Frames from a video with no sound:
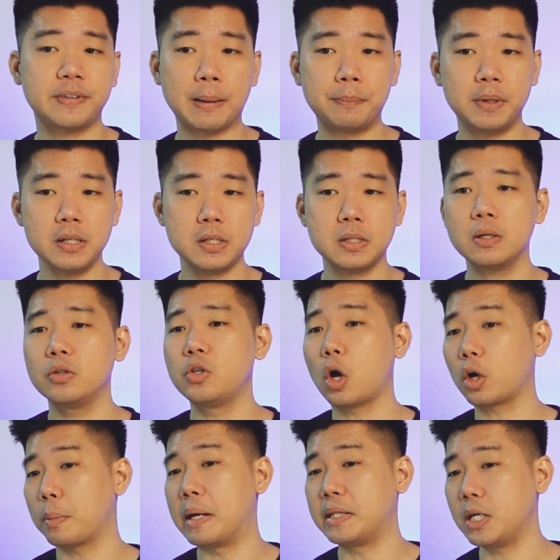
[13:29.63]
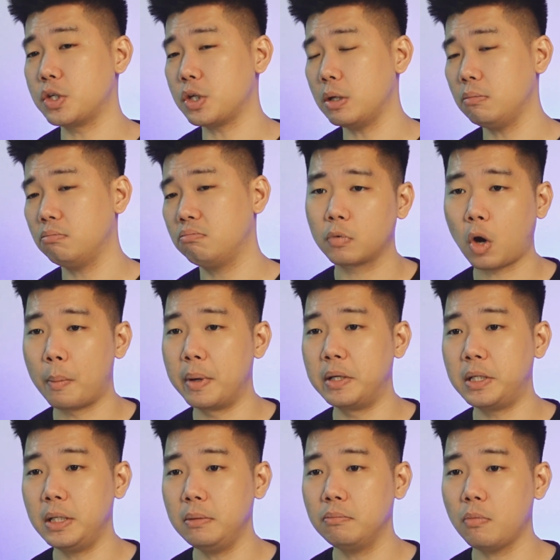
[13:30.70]
templates, documentation,
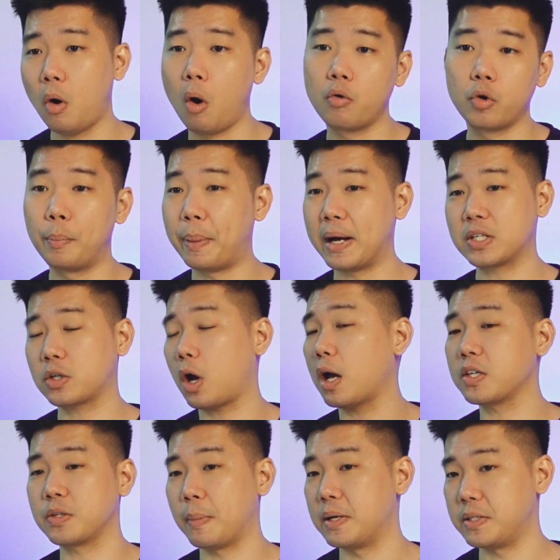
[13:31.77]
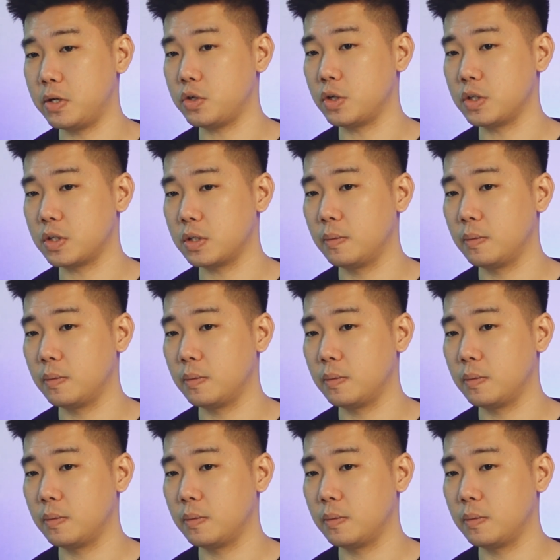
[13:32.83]
community, or robust customizations?